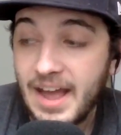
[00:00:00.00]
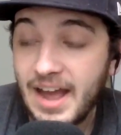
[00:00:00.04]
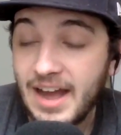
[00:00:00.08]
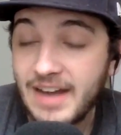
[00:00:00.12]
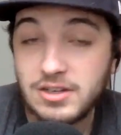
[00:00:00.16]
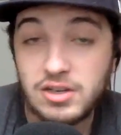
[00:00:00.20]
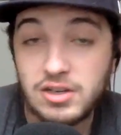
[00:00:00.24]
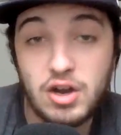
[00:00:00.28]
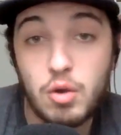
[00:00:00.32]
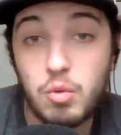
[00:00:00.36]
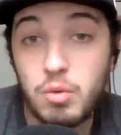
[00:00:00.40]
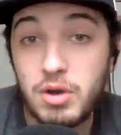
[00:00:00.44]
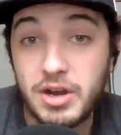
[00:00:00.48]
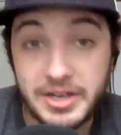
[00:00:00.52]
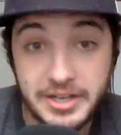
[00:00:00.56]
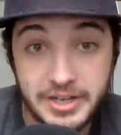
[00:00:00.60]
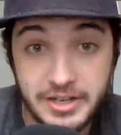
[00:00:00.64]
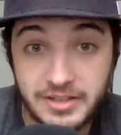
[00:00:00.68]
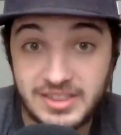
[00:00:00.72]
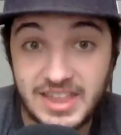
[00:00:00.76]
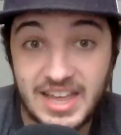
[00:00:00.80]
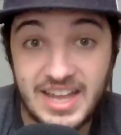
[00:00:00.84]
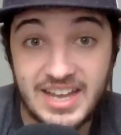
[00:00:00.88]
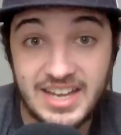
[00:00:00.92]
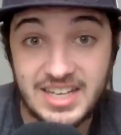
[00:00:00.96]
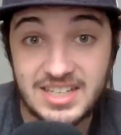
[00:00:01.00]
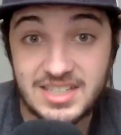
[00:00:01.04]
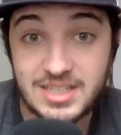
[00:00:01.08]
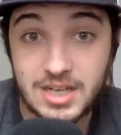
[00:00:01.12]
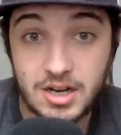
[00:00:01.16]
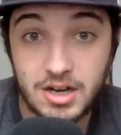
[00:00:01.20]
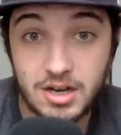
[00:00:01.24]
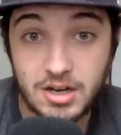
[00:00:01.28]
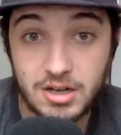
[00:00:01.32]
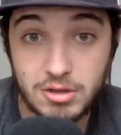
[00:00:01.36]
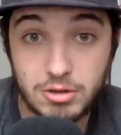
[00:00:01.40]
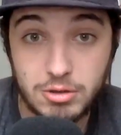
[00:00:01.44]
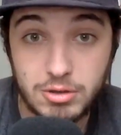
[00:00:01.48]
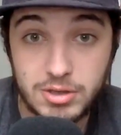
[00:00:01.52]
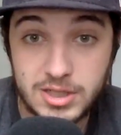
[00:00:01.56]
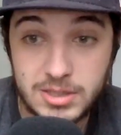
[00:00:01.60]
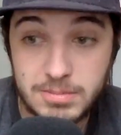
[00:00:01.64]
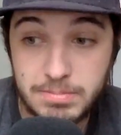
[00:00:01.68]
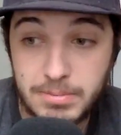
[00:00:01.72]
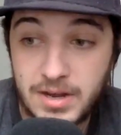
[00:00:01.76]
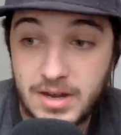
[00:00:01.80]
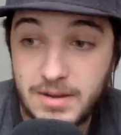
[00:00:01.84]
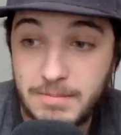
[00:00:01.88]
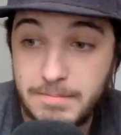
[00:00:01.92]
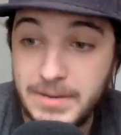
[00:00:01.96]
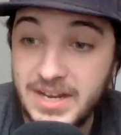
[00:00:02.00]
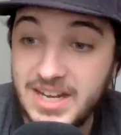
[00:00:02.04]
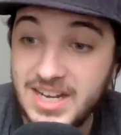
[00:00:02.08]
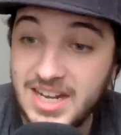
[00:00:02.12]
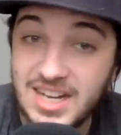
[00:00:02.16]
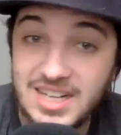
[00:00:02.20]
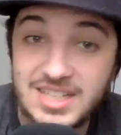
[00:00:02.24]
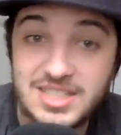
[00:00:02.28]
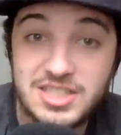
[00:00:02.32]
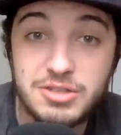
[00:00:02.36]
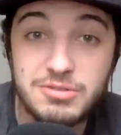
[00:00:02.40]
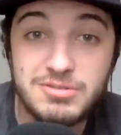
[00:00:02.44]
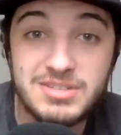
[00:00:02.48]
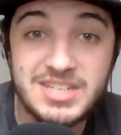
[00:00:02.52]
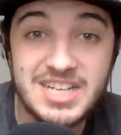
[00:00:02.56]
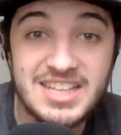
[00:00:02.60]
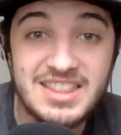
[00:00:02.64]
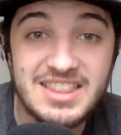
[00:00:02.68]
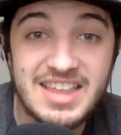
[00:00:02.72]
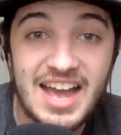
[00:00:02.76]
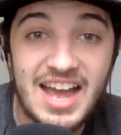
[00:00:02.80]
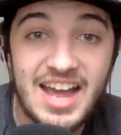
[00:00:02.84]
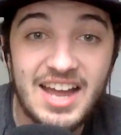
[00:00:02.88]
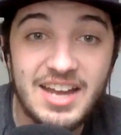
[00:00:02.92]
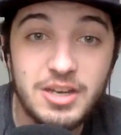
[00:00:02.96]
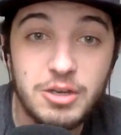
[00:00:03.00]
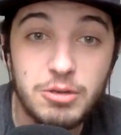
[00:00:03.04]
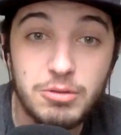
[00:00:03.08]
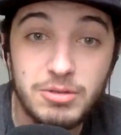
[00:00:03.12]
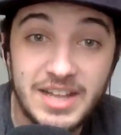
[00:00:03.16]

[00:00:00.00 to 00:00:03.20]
I don't know what you're thinking, Derrick Lewis, but because you did that,